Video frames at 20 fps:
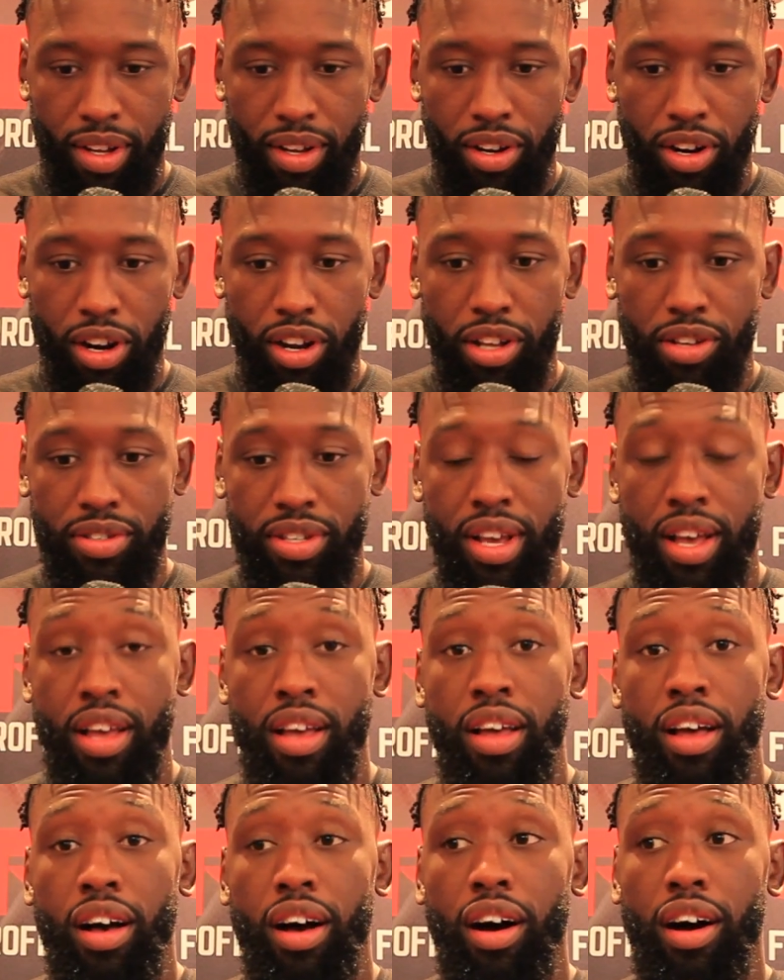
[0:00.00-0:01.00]
Carlos?
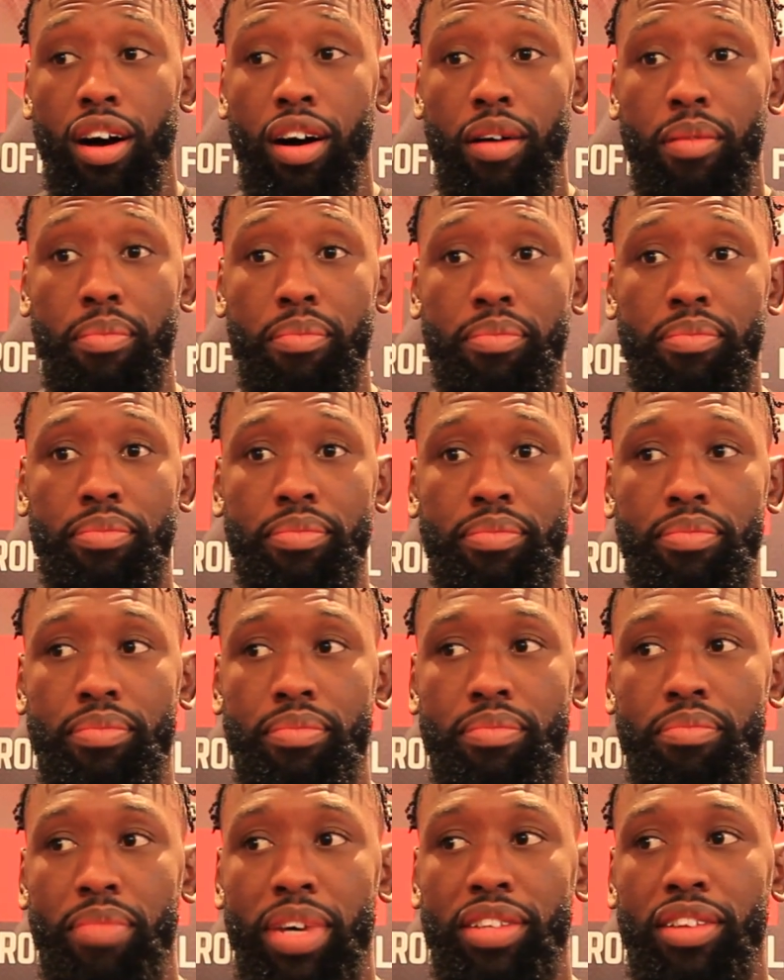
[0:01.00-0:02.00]

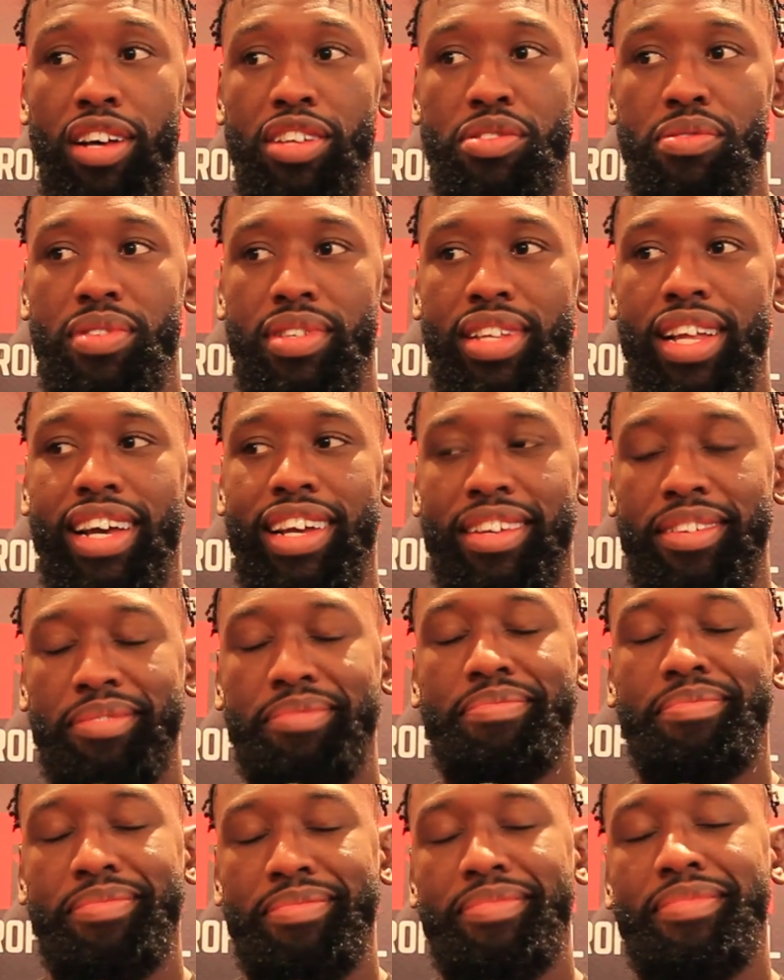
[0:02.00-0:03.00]
My thoughts was, like,
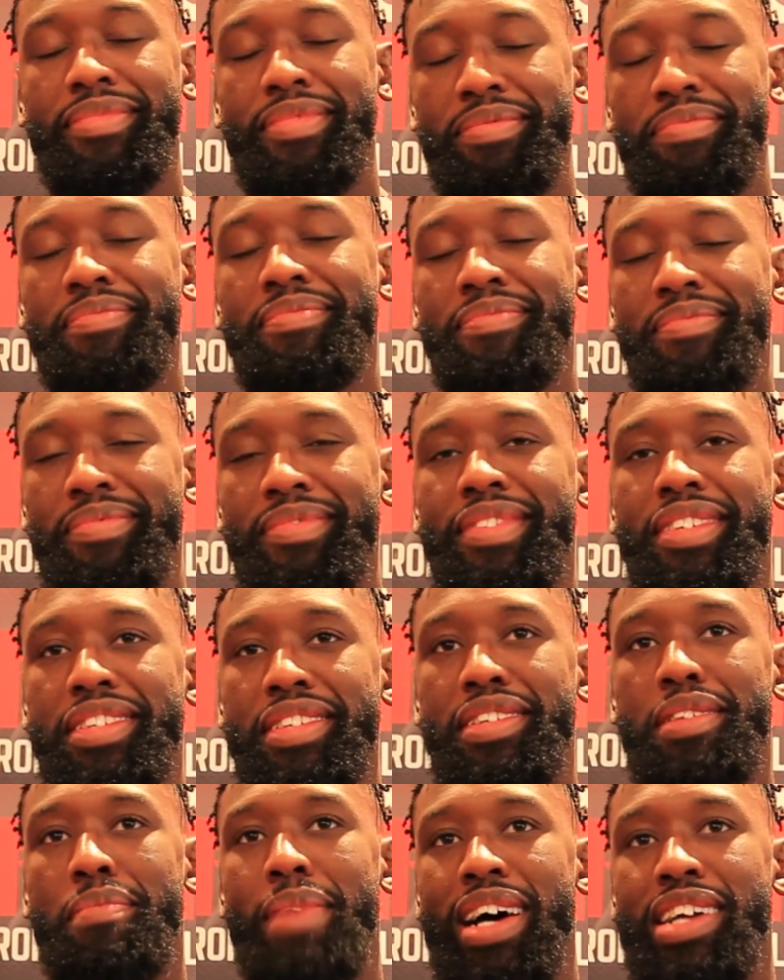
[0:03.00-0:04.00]
this
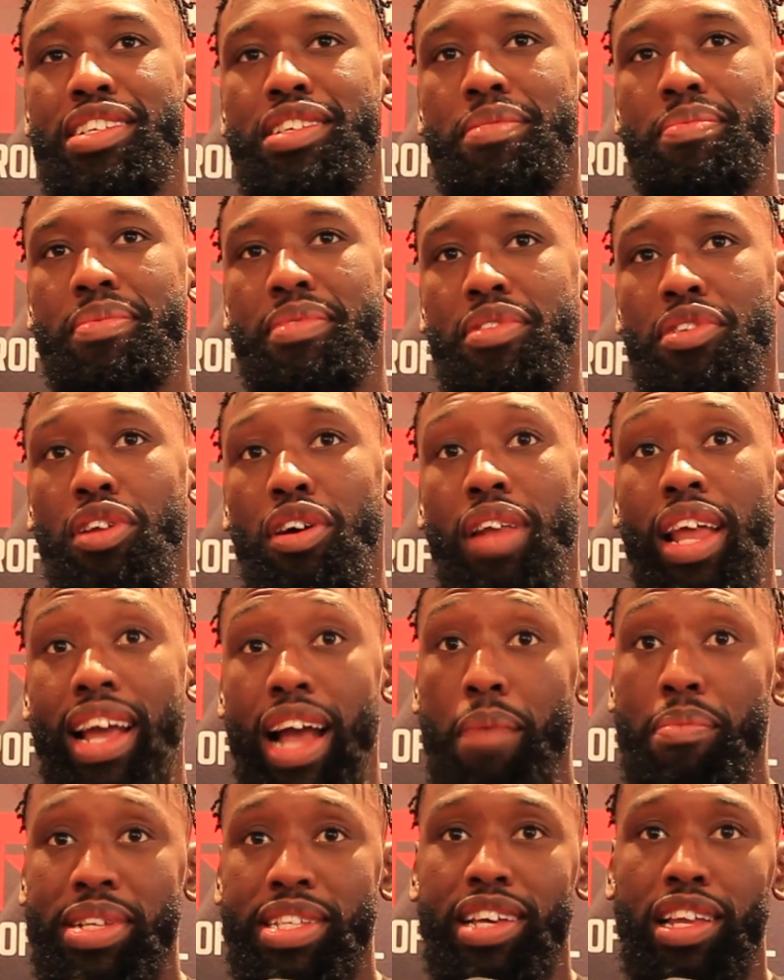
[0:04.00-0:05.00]
is the matchup. You know, like,
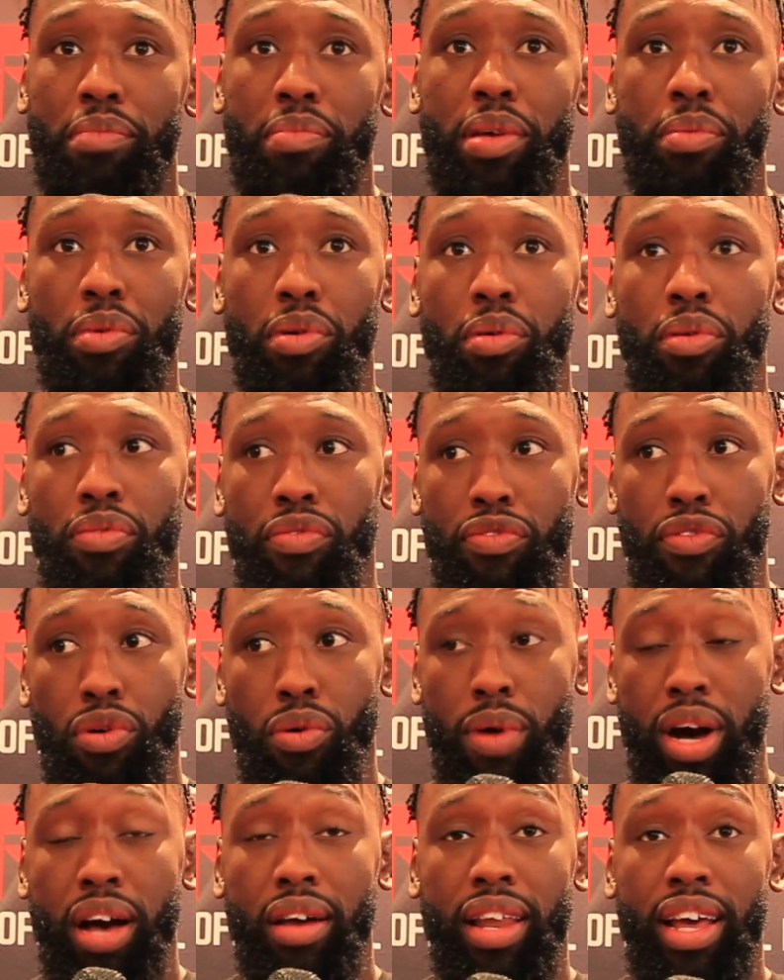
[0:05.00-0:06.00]
I've been telling people for a
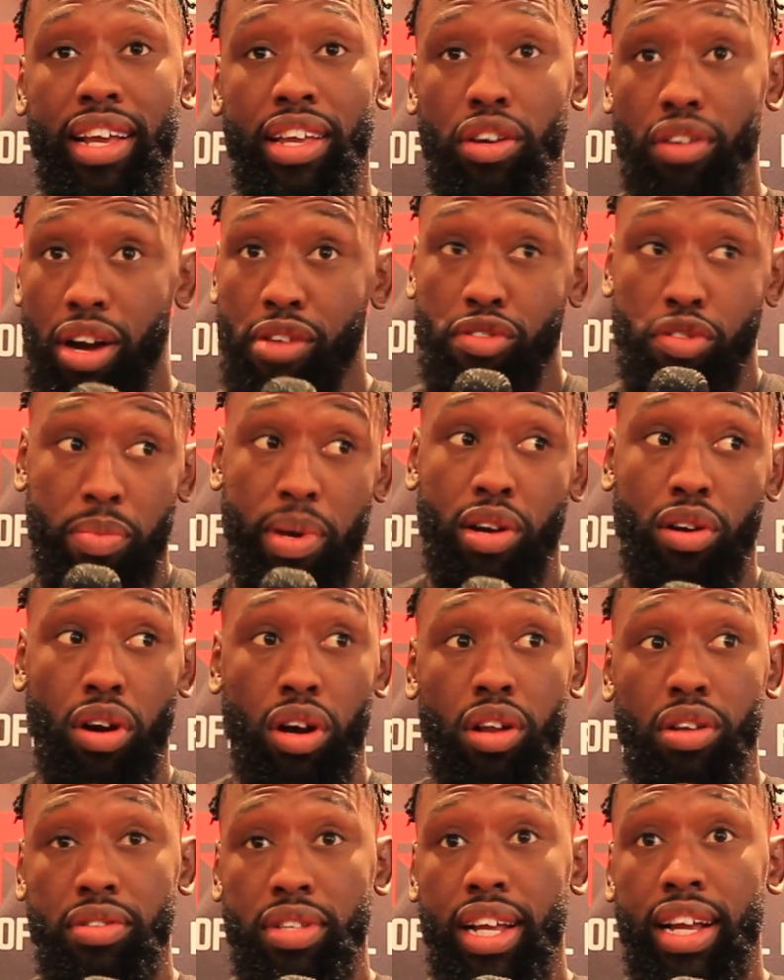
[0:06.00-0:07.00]
while, like, yo, I respect
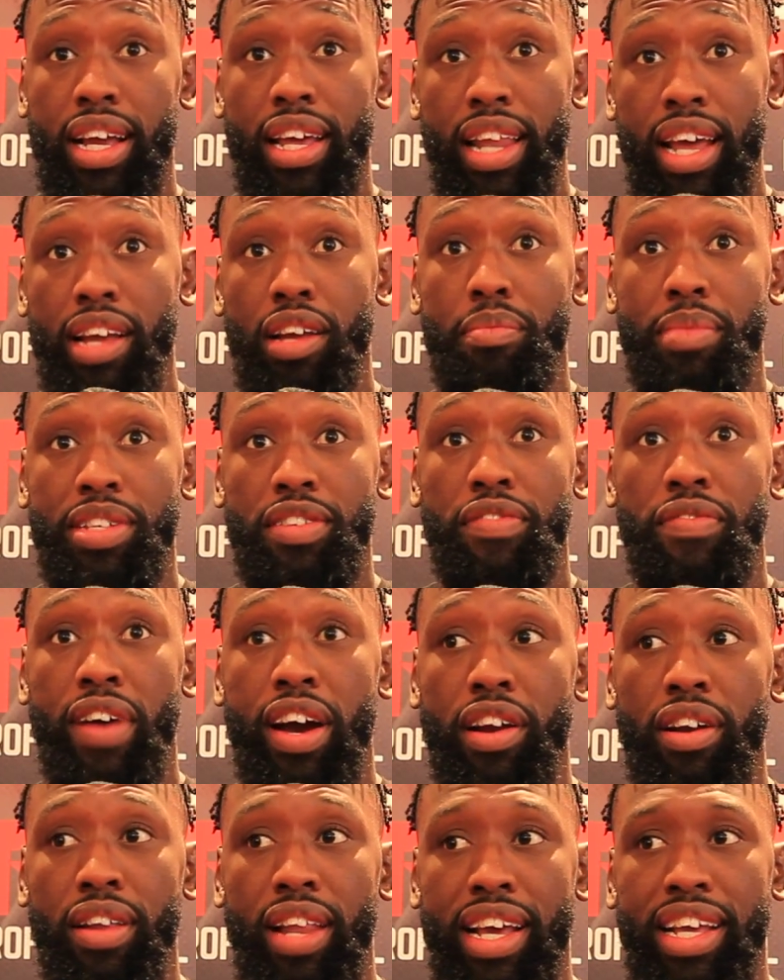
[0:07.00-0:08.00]
Carlos. Like, I like him as a
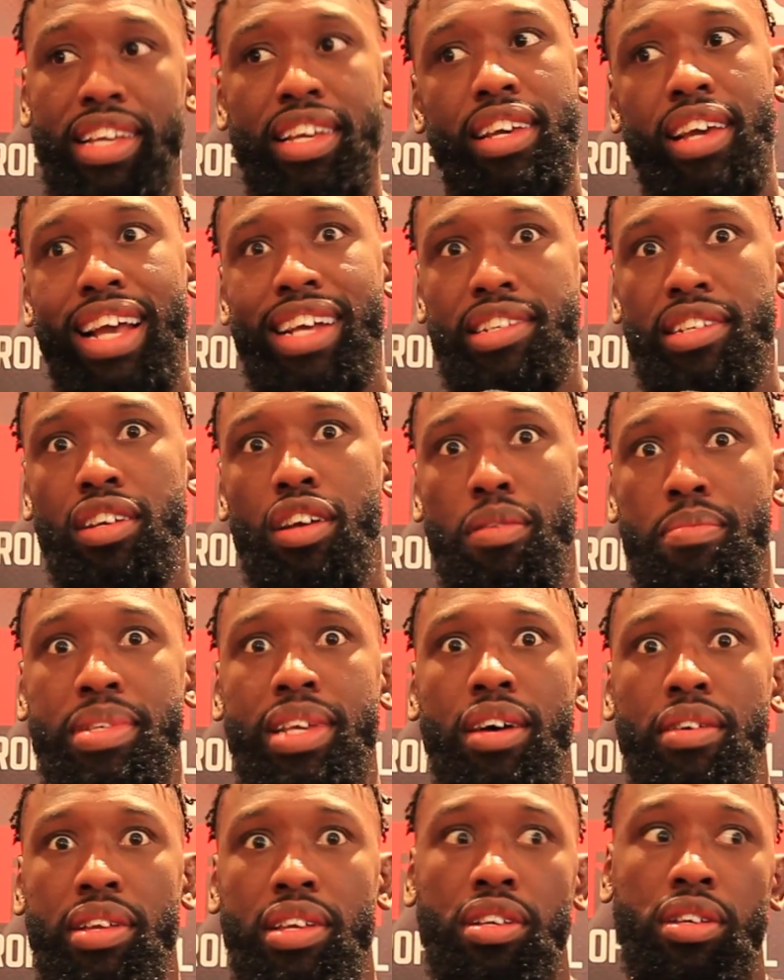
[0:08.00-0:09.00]
fighter. Like, he actually comes
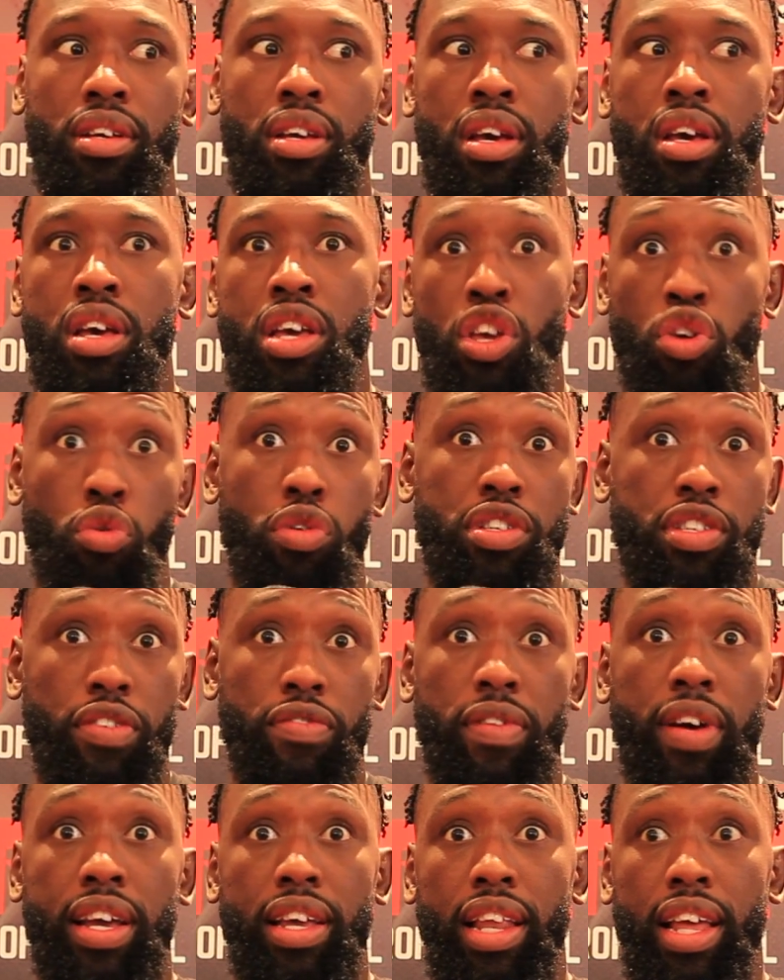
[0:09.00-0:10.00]
out and he wants to
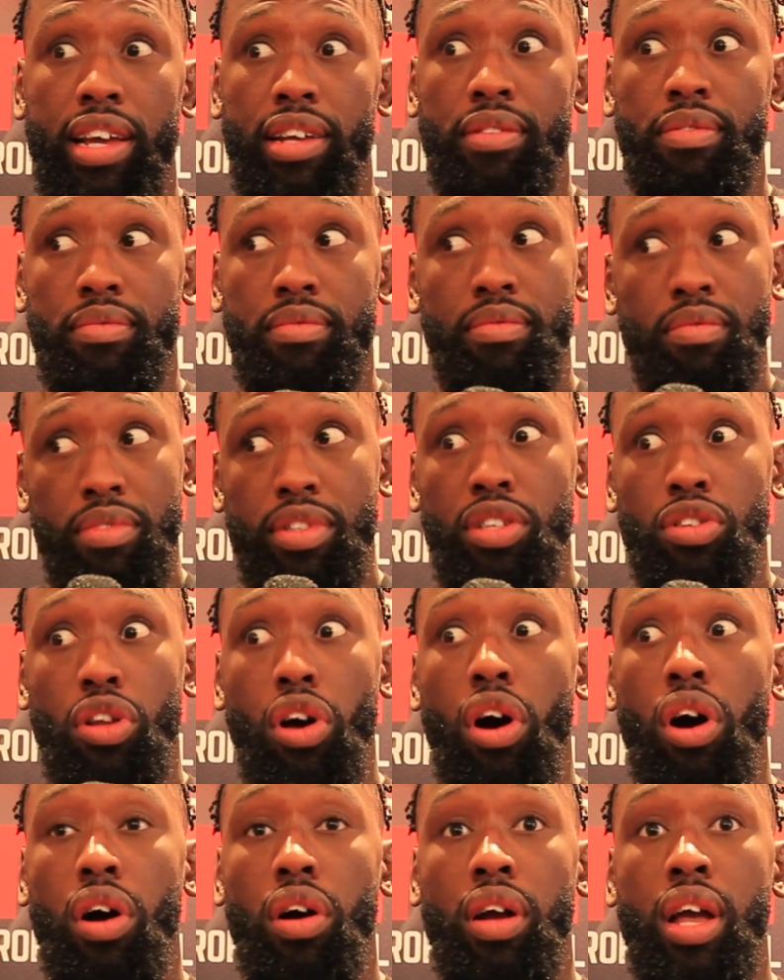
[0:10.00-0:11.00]
fight. Like, He's a
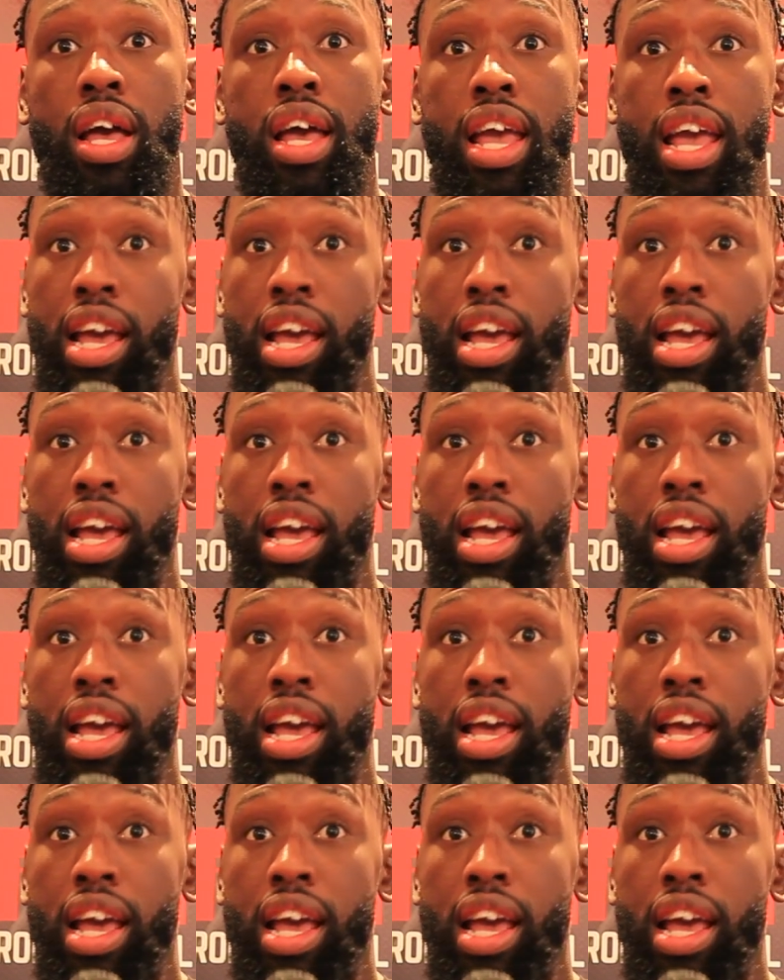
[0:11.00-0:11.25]
dog.